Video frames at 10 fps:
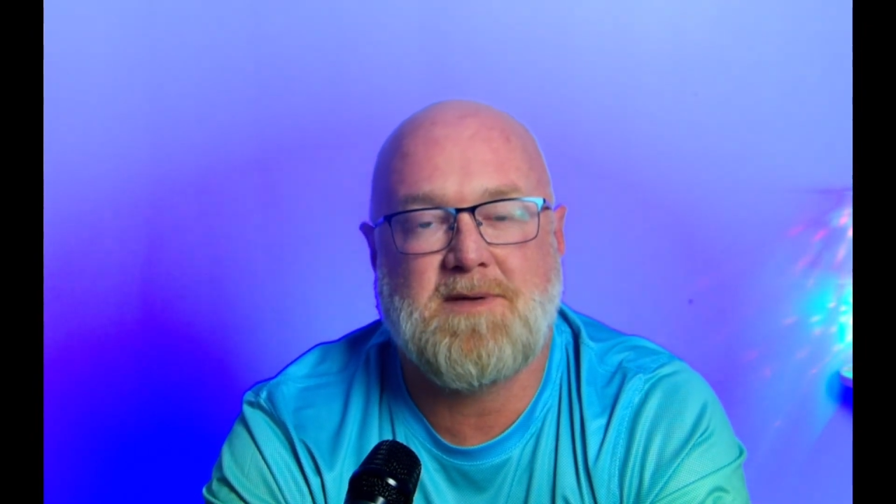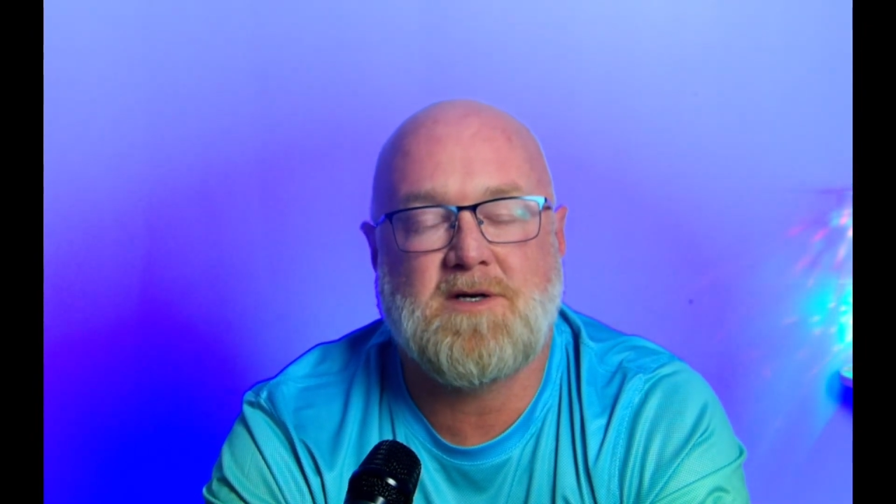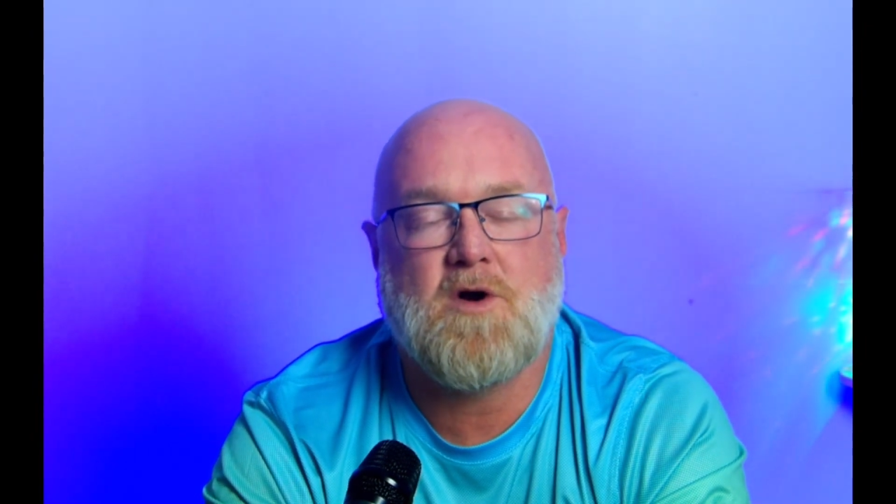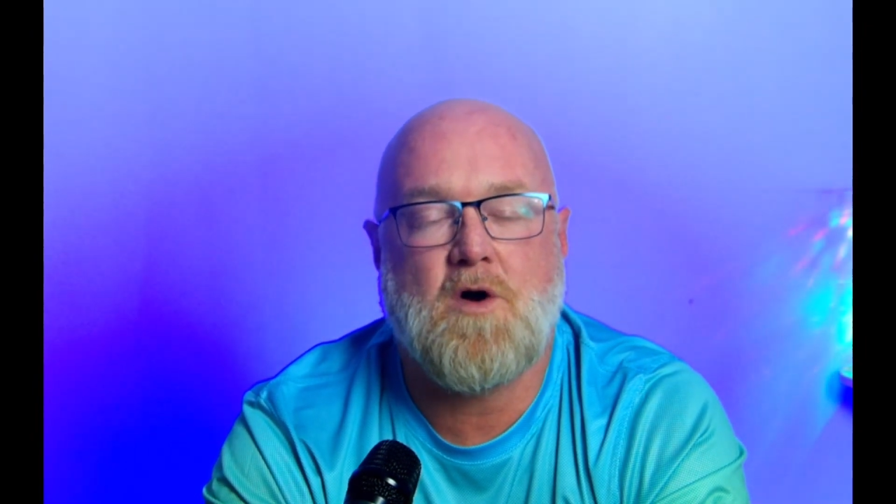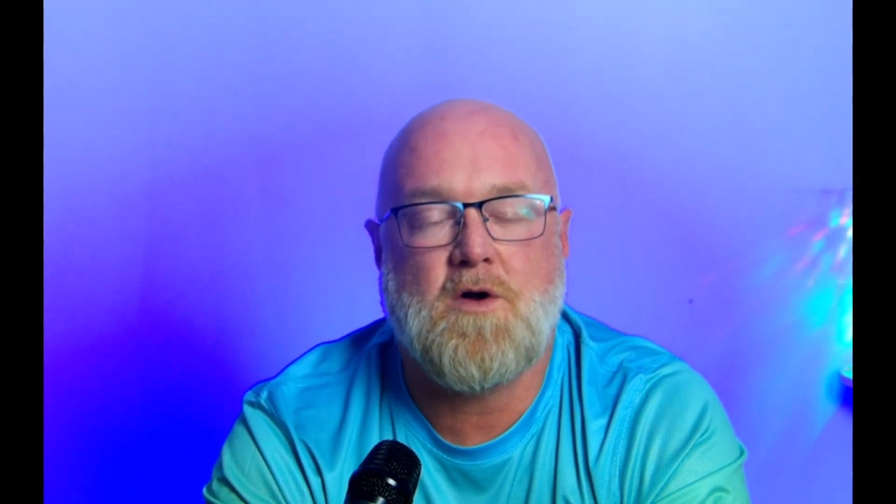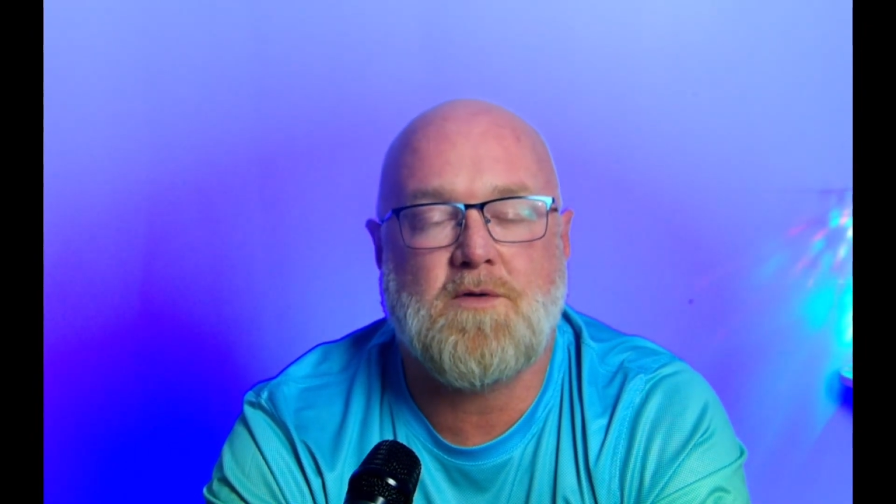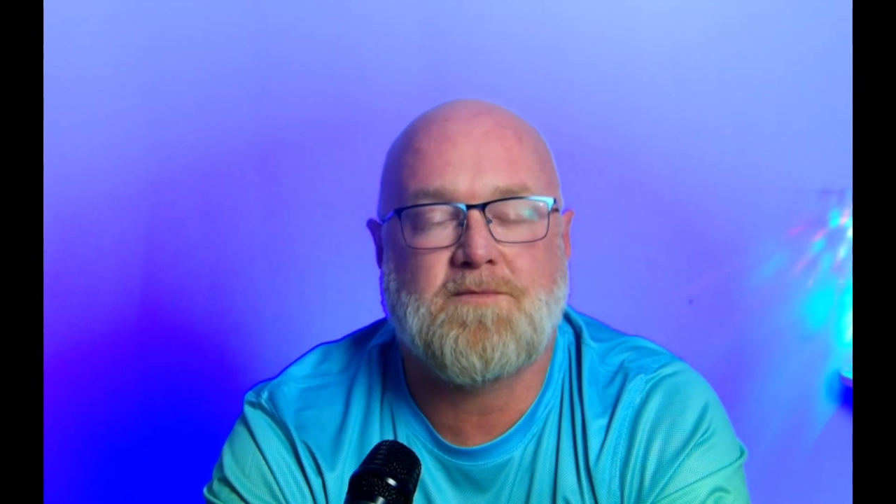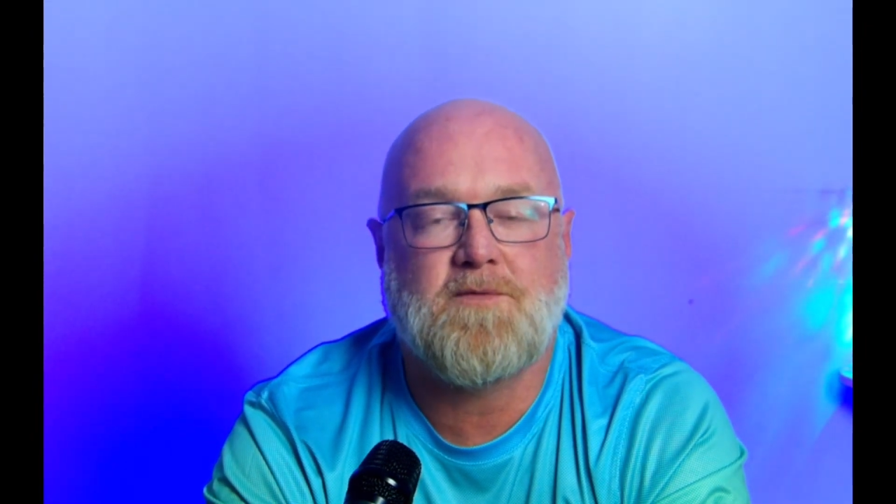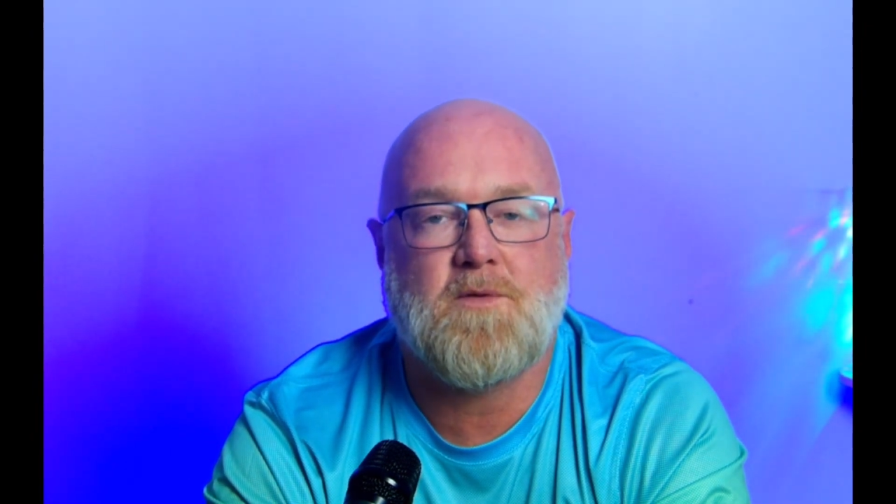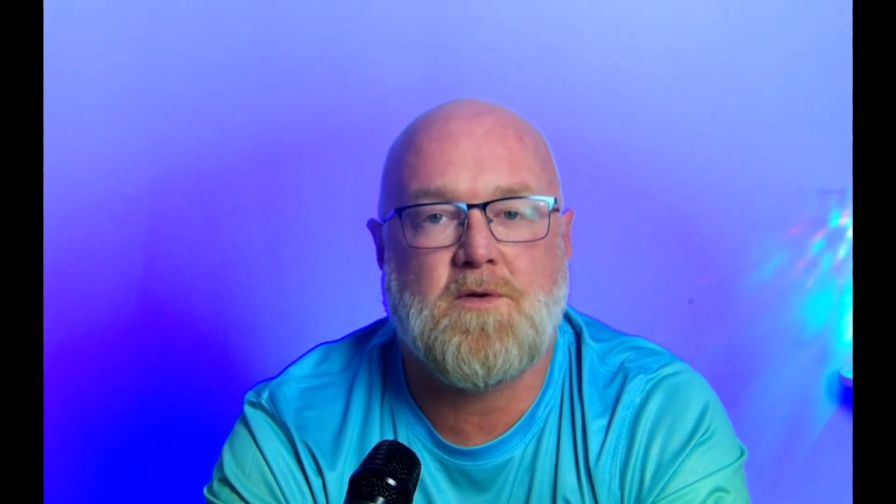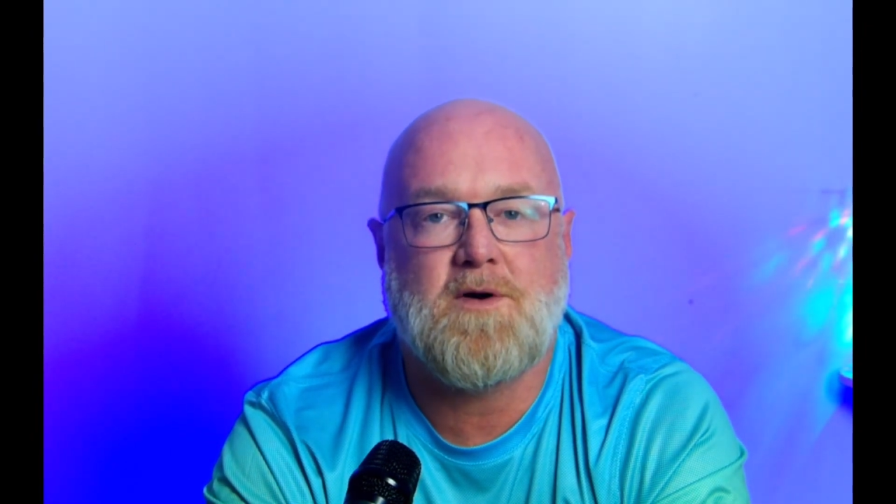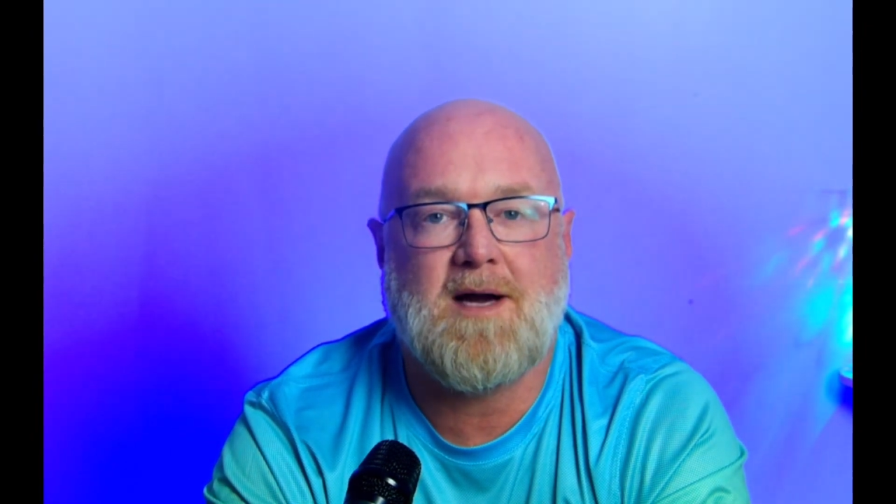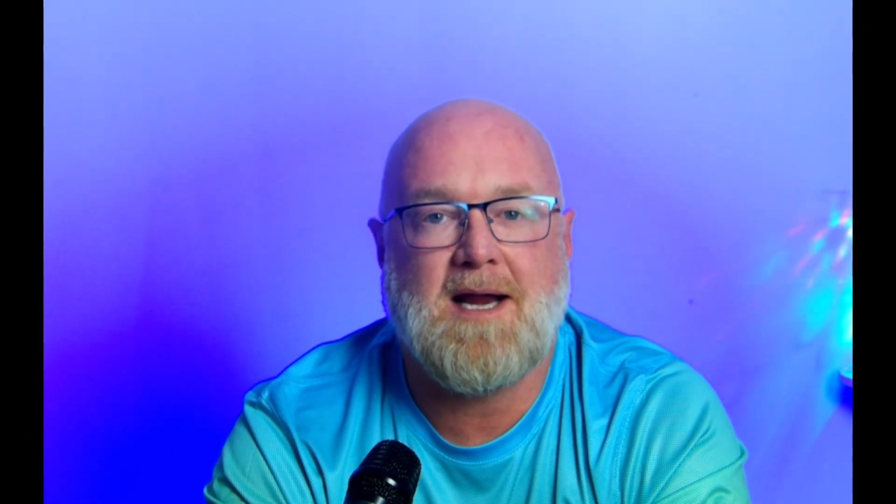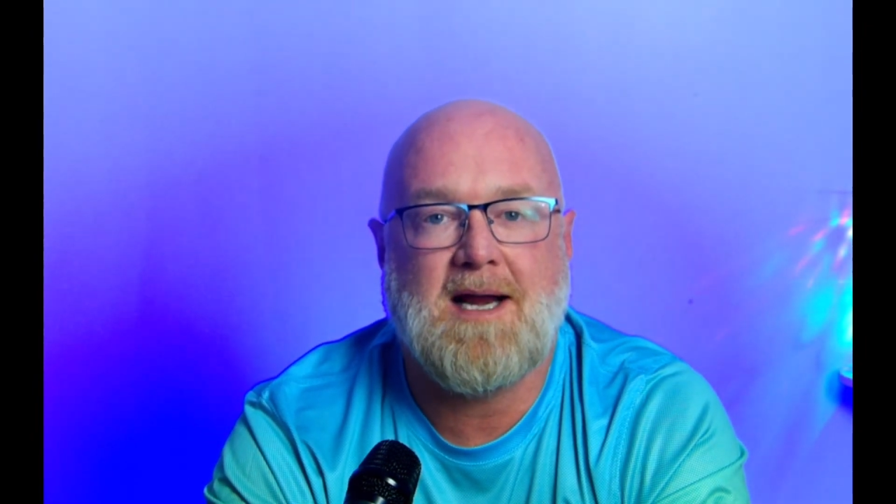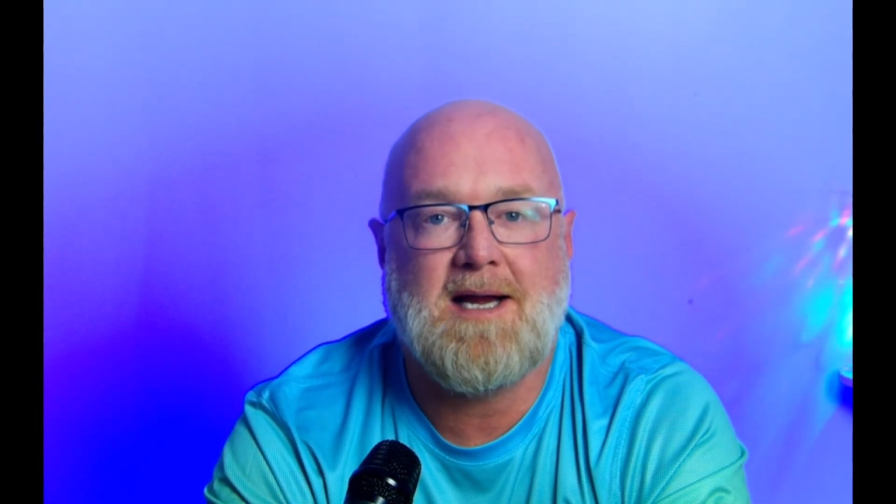called for
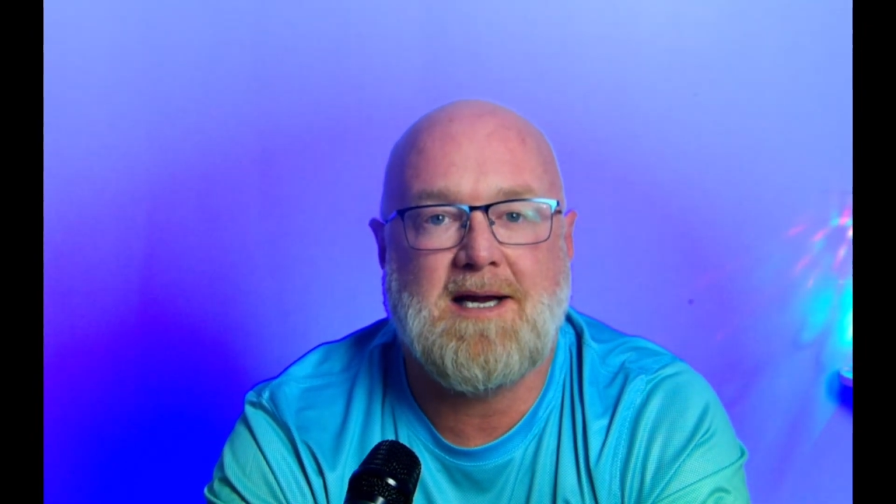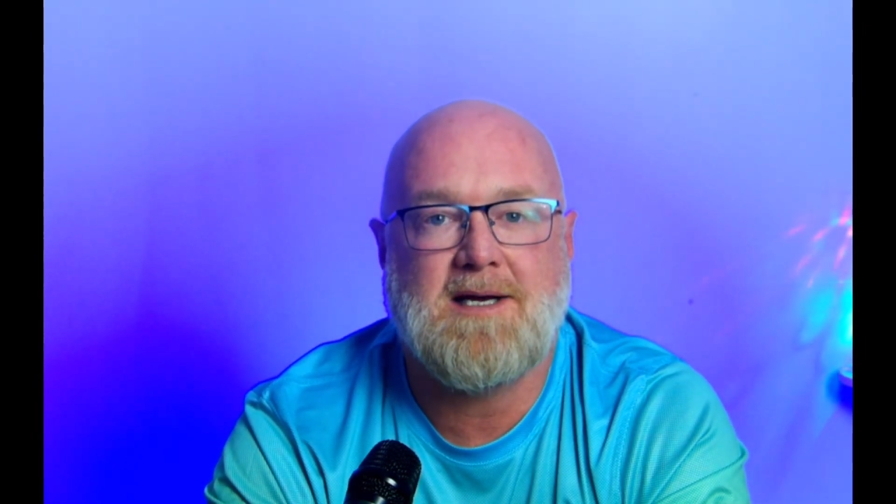a uh,